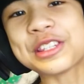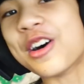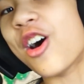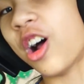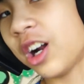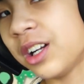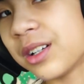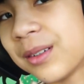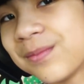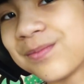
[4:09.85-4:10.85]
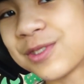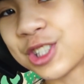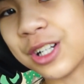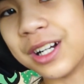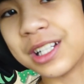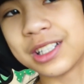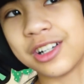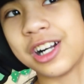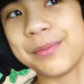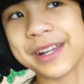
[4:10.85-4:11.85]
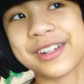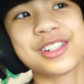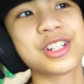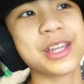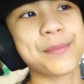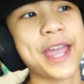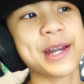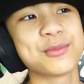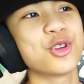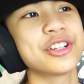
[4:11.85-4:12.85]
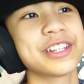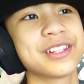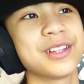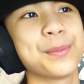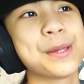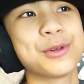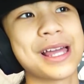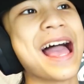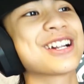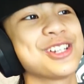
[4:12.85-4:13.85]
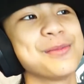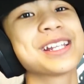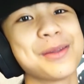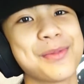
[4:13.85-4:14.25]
the art... Uh, the art makers should get paid more than the people that actually make the